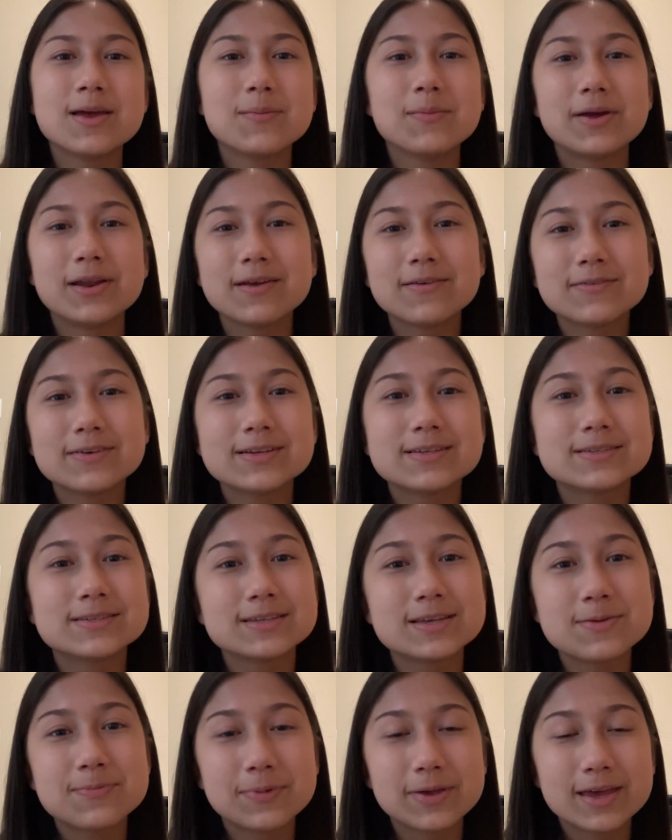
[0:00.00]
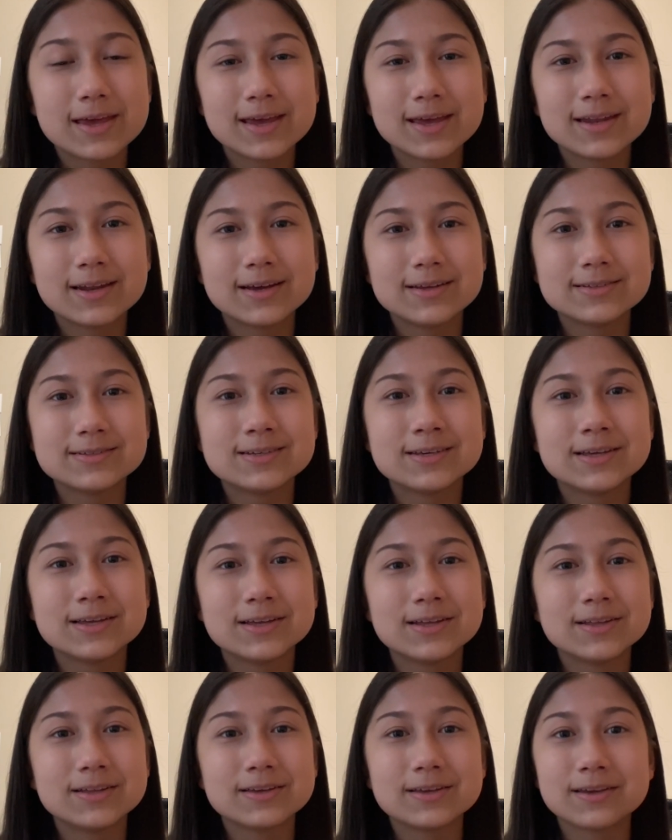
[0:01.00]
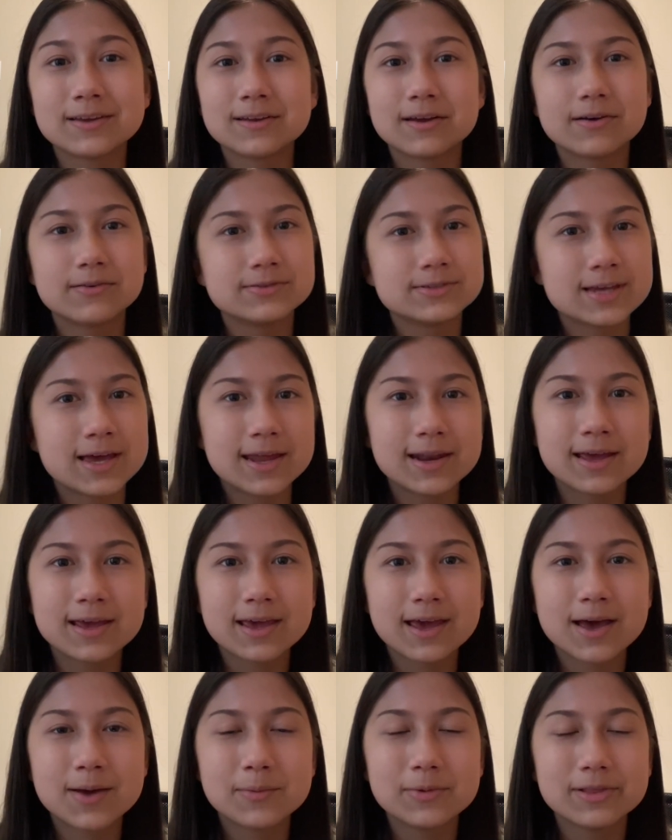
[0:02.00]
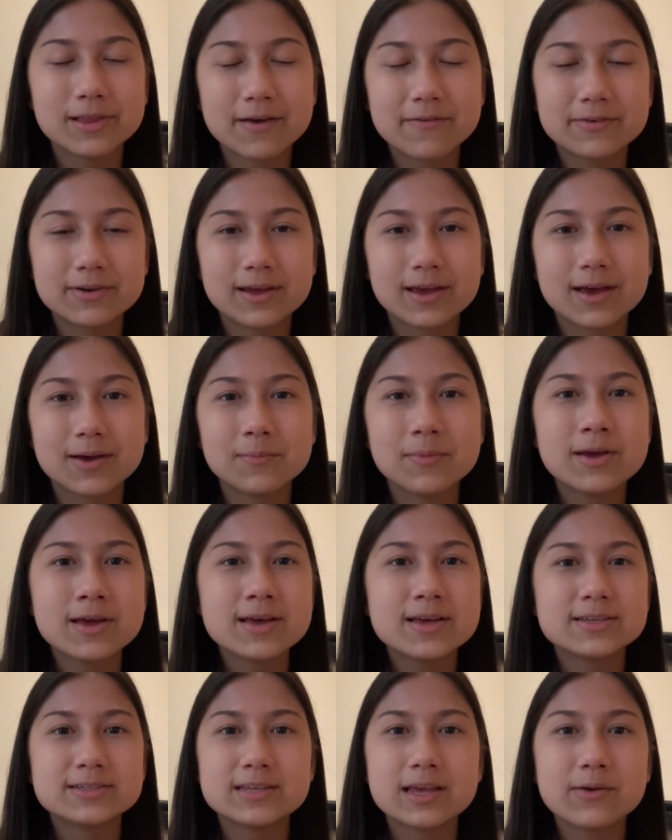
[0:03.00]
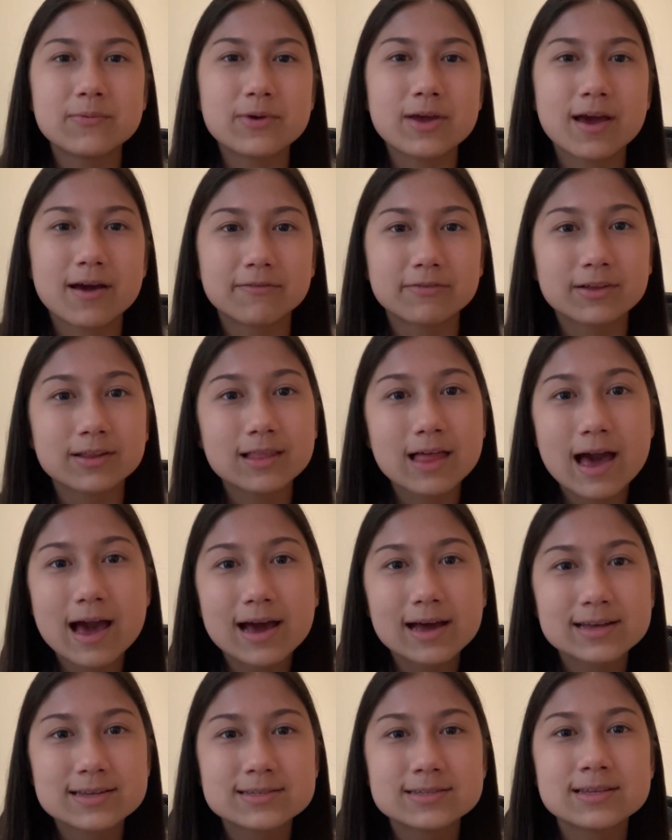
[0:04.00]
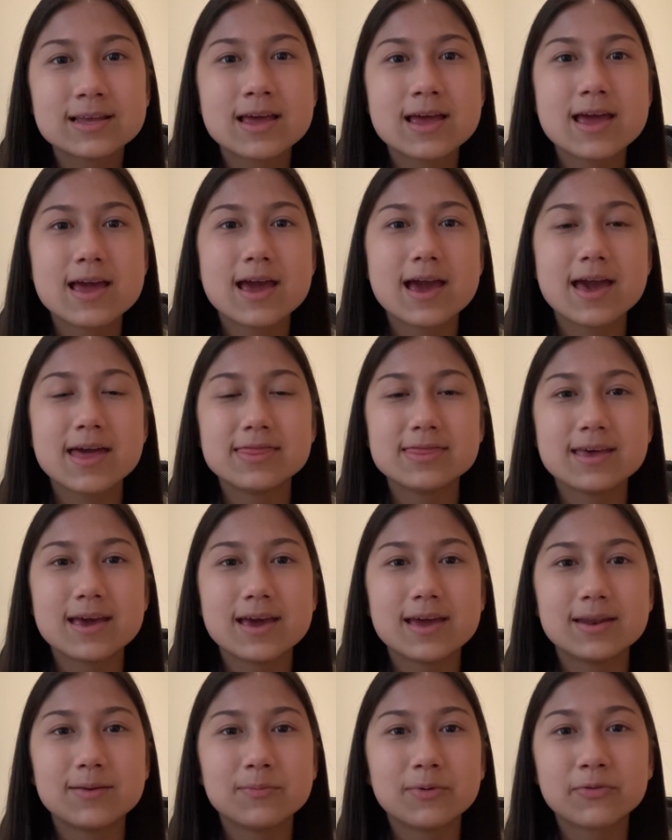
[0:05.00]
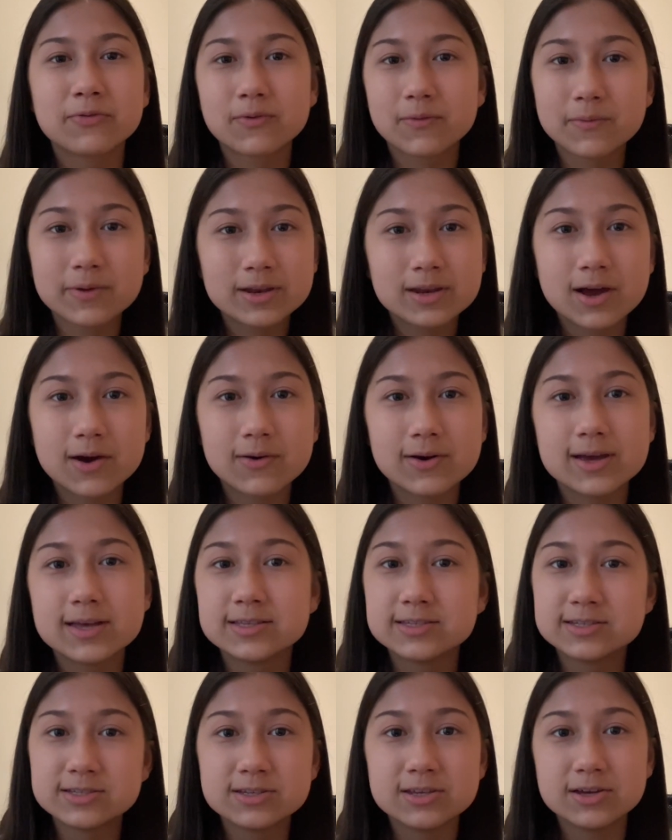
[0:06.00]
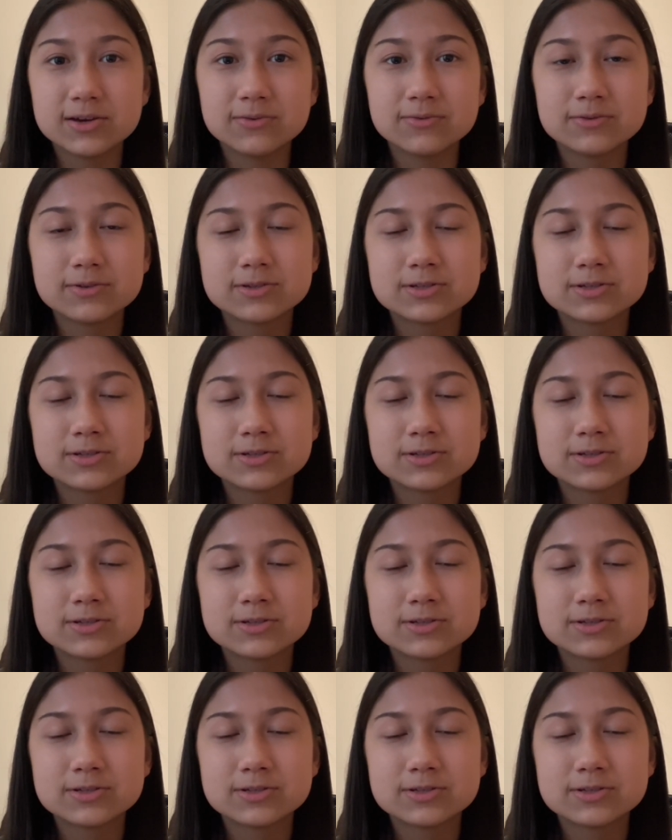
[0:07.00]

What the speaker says: Many of us sleep in until, 10 a.m., 11 a.m., say we have class, and then before we know it, it's noon.